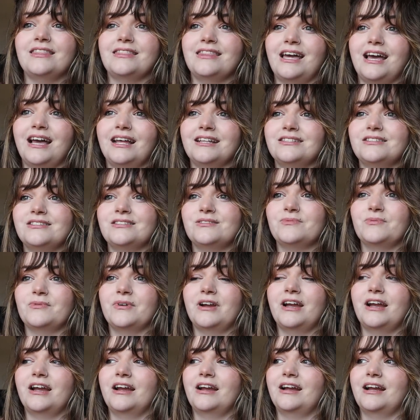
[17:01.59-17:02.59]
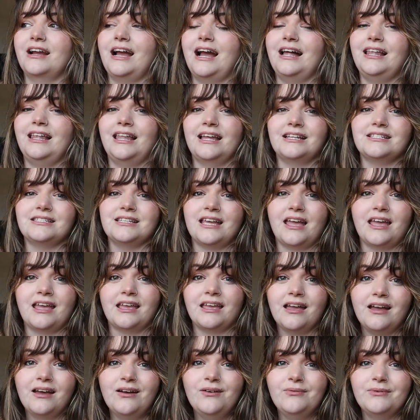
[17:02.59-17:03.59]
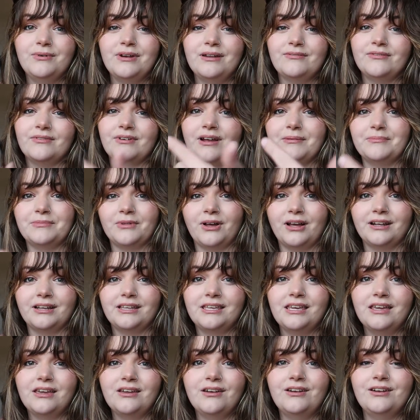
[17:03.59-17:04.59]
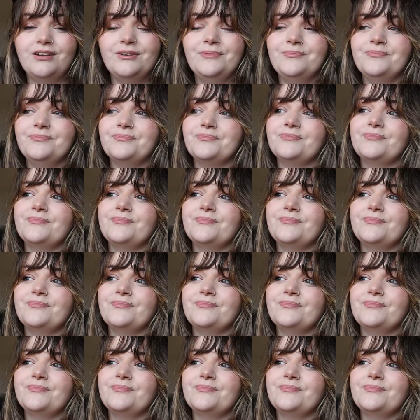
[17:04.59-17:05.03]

That's where I like to hang out whenever I'm not here.